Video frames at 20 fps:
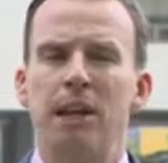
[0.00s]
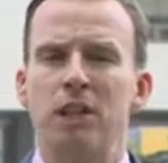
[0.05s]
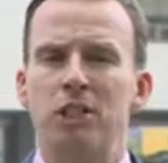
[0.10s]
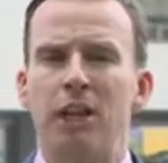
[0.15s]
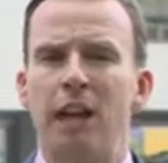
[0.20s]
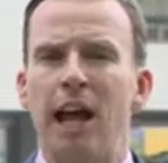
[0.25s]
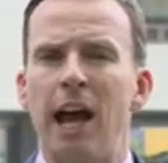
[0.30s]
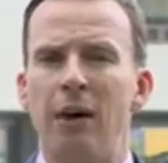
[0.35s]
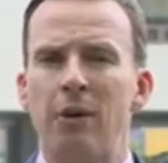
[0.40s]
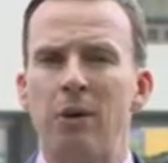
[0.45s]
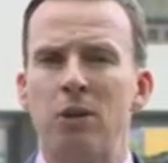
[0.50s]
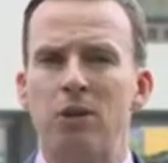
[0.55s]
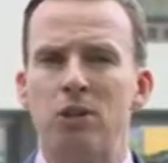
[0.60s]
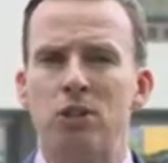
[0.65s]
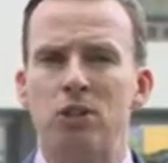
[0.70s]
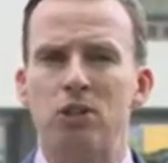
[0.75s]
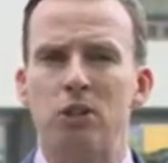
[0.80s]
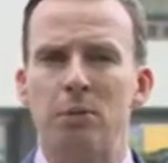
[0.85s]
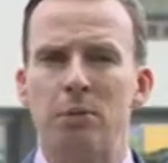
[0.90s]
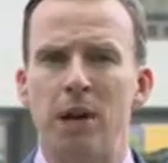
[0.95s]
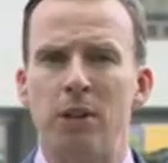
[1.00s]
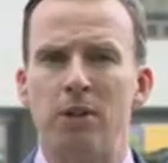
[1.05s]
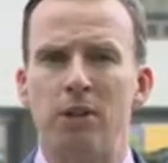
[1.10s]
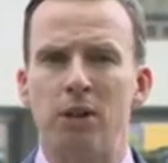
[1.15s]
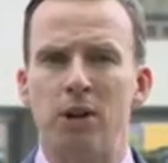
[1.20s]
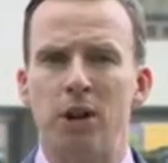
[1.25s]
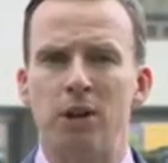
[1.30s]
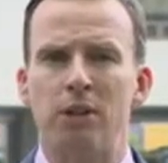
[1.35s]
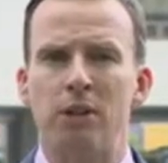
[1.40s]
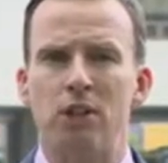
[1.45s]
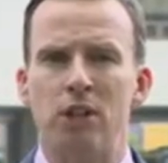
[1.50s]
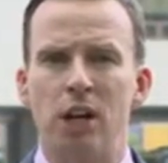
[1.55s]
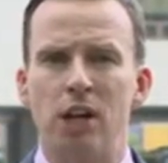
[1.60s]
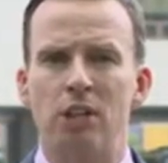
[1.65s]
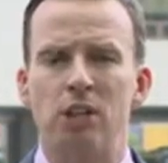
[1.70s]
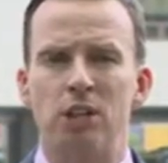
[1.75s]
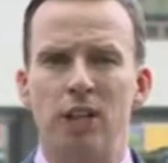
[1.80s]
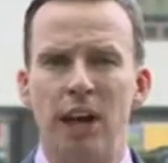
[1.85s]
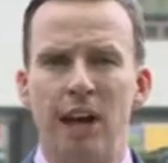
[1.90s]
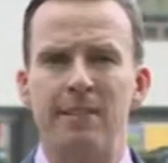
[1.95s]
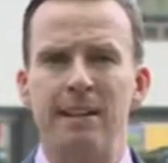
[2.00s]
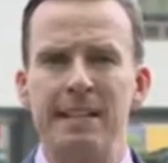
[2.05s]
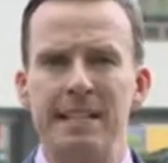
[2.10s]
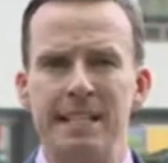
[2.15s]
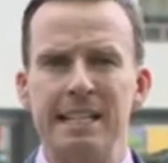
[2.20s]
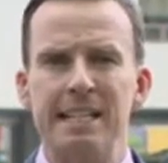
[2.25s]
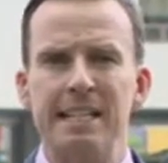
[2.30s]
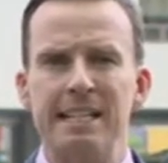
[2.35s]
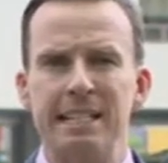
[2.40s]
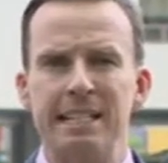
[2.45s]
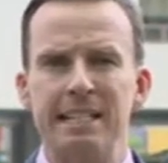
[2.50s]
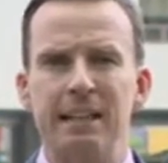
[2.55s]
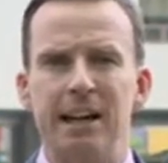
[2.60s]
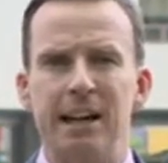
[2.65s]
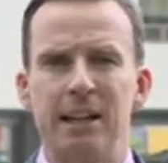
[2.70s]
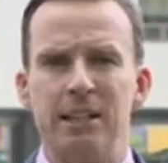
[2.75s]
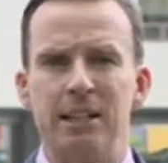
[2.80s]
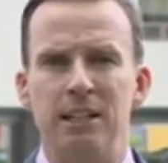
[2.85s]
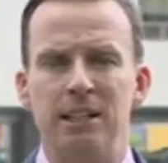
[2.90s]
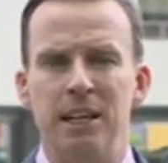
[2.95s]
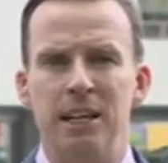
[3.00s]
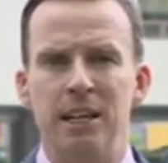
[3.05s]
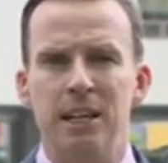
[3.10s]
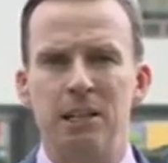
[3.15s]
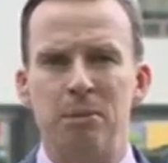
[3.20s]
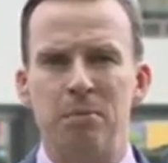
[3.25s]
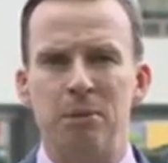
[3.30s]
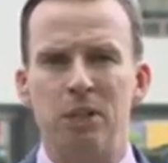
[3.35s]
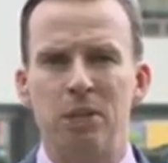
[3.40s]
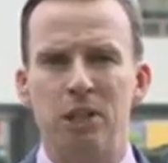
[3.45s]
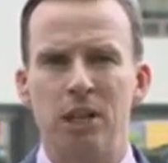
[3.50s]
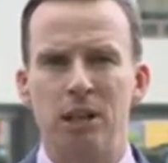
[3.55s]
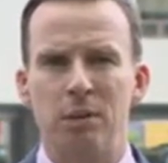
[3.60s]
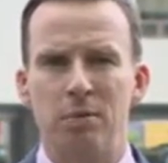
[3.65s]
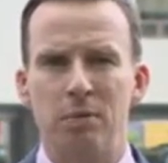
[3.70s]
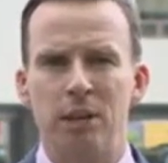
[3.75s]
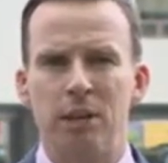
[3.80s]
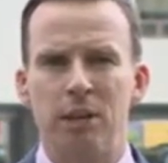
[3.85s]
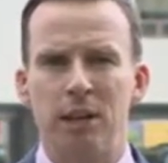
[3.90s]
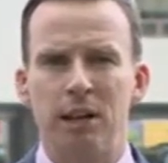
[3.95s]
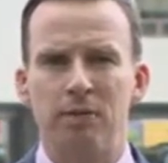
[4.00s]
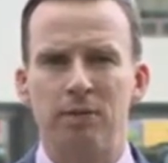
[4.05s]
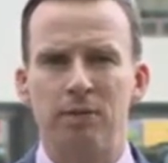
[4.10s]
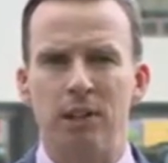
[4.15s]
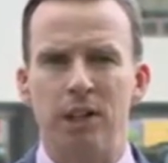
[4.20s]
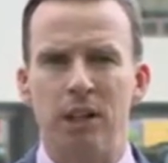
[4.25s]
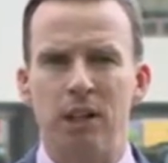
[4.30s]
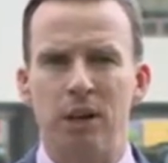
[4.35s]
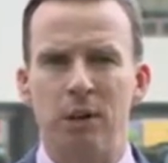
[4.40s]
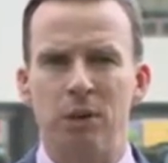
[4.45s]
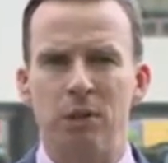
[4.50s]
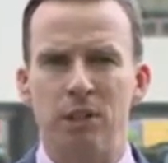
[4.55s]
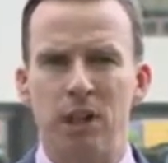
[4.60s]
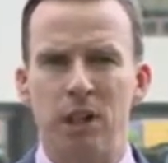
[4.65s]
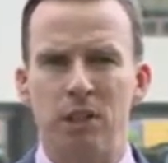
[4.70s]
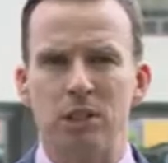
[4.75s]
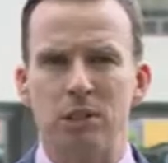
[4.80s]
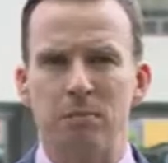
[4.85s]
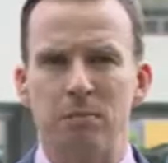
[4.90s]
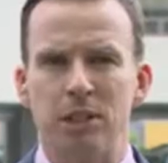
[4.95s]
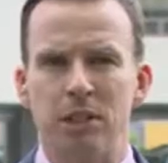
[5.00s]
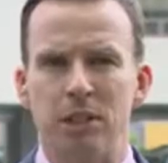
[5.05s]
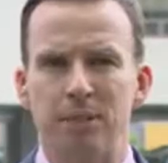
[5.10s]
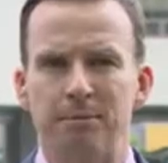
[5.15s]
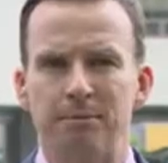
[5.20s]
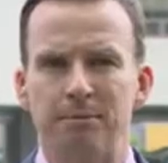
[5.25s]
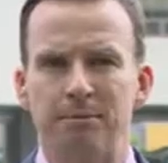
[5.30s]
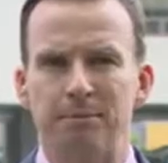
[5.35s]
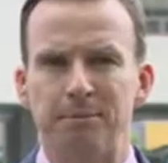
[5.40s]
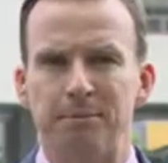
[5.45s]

minutes and hours as to whether or not the judges have indeed decided to proceed with that video testimony.